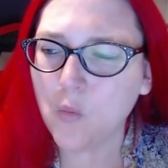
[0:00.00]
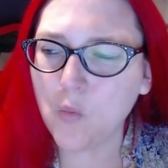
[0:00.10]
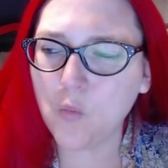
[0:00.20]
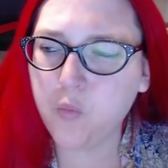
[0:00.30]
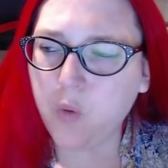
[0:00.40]

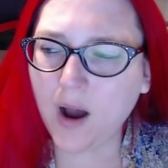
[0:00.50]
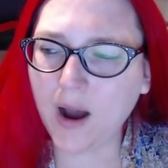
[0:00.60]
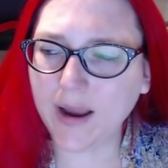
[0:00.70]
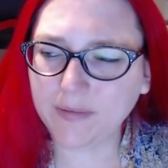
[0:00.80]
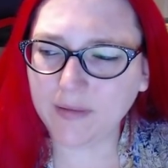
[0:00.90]

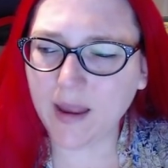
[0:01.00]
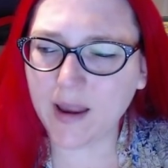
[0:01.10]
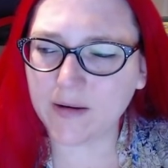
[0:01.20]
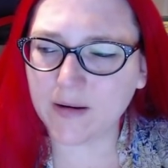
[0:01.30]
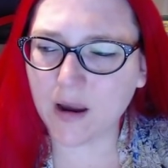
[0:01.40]
why
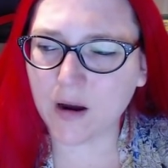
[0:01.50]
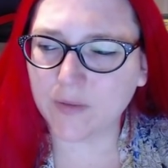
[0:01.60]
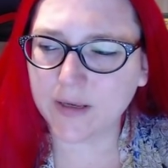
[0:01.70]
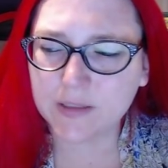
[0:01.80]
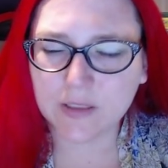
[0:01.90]
then are
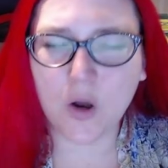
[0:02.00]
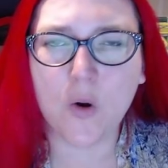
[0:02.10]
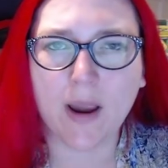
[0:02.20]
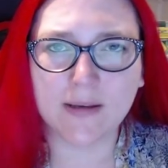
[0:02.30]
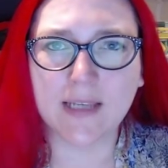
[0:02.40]
they
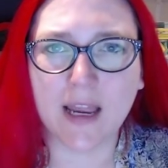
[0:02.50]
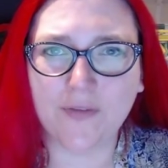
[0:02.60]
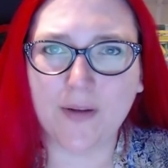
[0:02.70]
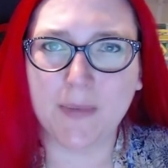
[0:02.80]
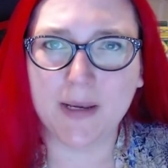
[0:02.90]
so anti
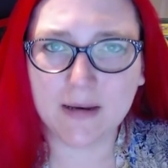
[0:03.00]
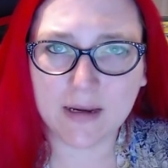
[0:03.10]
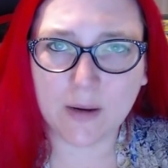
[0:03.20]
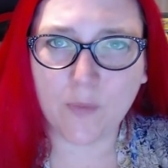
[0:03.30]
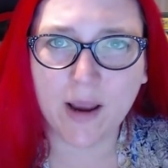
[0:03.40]

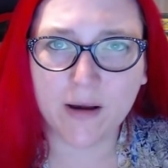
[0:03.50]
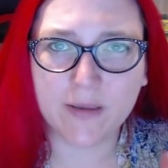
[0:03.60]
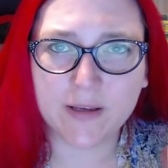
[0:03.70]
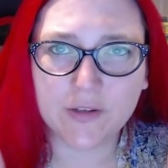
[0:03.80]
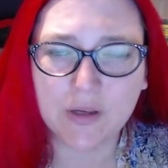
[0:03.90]
femininity? Why are
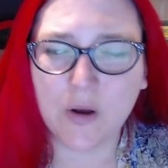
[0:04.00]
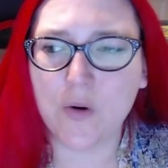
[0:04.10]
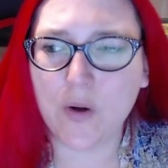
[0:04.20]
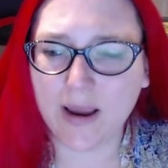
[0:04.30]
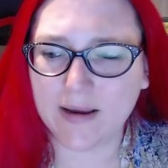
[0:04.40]
they
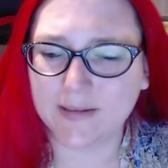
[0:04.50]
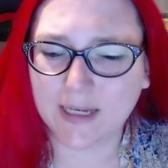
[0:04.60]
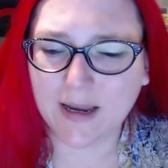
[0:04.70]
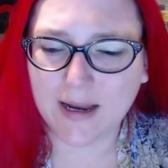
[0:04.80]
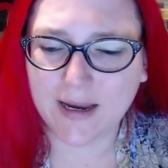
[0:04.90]
so
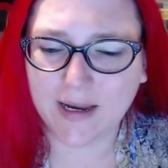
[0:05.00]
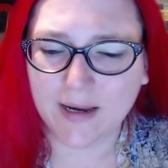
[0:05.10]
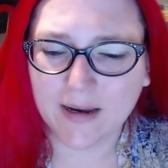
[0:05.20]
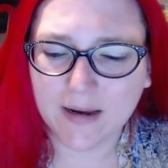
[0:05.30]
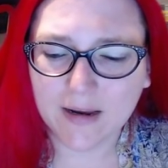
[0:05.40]
anti
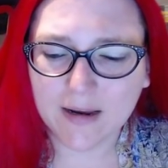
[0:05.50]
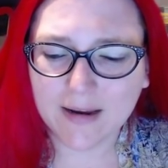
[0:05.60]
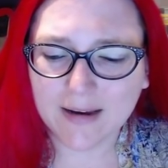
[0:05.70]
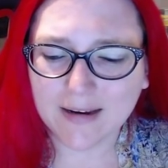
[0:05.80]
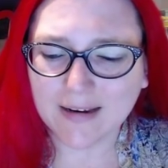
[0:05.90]

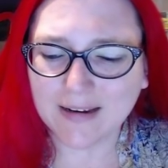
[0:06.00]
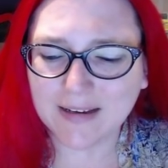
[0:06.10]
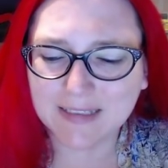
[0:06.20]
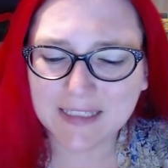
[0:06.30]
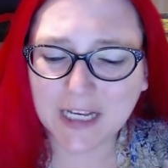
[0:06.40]

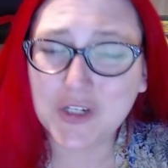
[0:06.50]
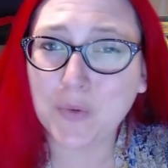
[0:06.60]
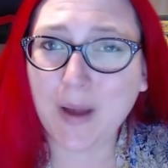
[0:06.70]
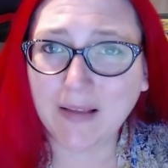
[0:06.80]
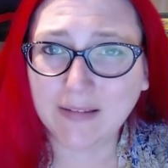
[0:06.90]

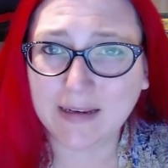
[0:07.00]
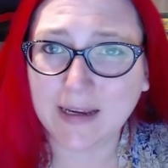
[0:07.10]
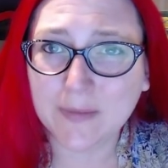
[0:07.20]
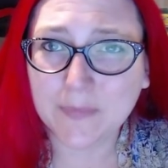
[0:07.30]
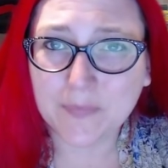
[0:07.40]

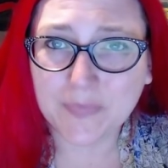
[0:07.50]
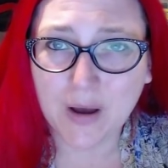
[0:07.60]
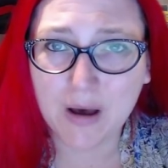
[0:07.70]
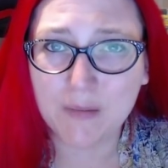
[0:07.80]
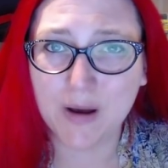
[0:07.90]
sexuality
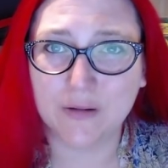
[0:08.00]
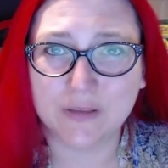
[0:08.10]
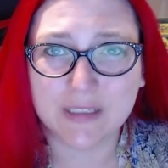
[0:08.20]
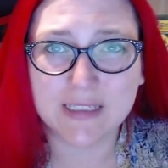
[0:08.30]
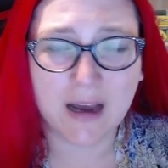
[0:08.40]

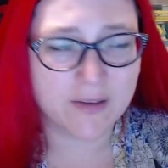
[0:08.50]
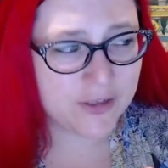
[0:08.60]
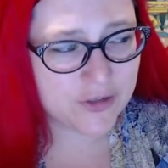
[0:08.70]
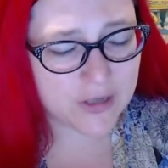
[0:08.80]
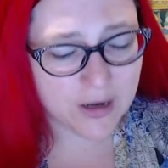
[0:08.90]
almost on
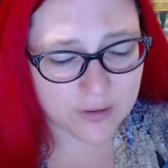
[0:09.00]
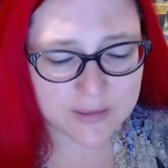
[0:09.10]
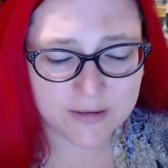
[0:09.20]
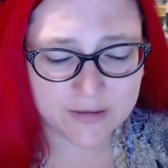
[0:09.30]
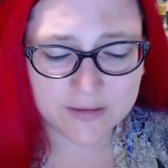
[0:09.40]
these shows?
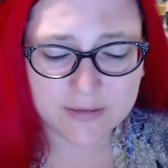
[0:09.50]
There there's